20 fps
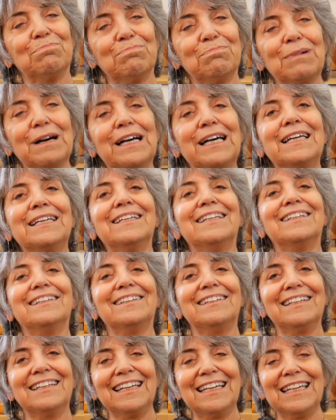but
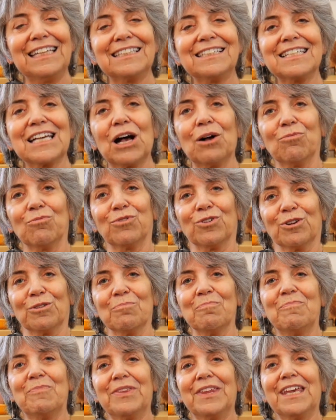it's helpful.
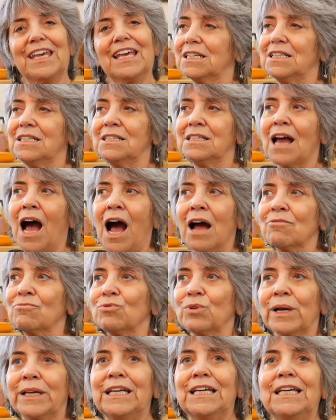Not
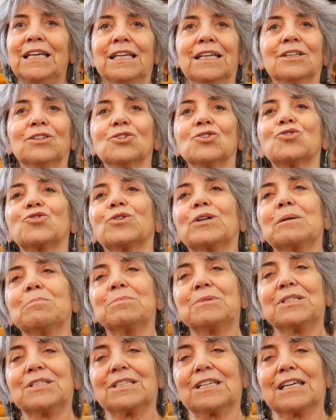running guilt
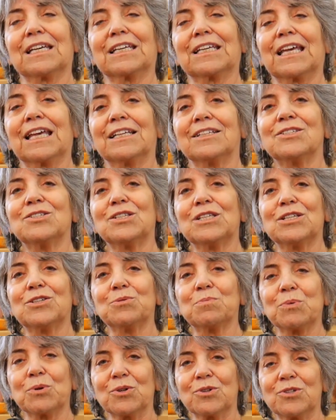trips against
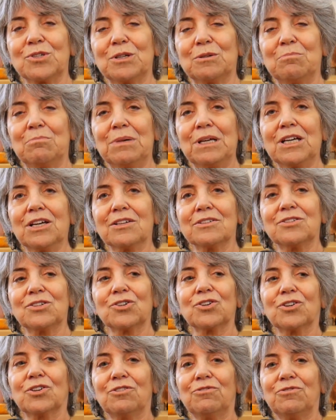this person because
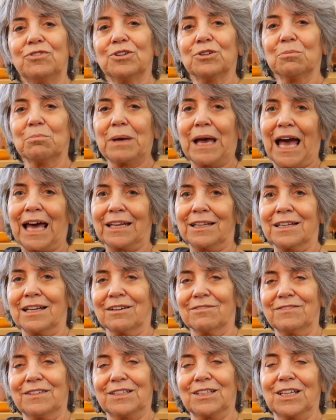they're going to feel bad
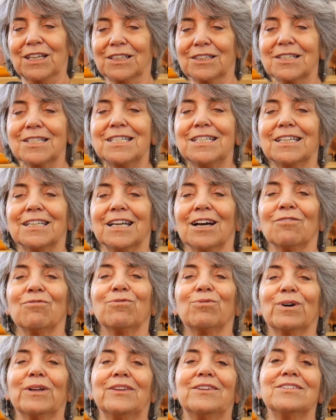enough and guilty
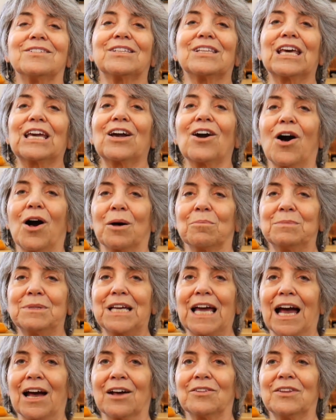enough. Once they calm
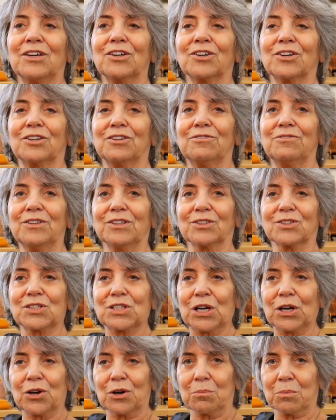down, they're going to feel
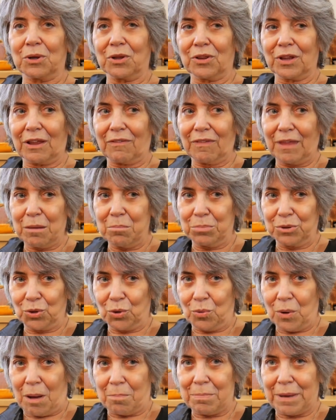terrible that they
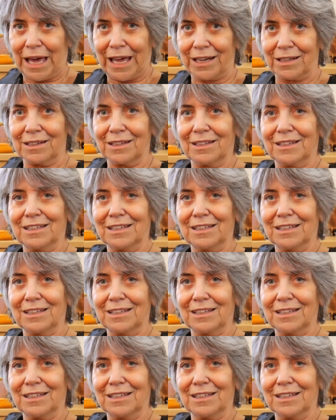blew up at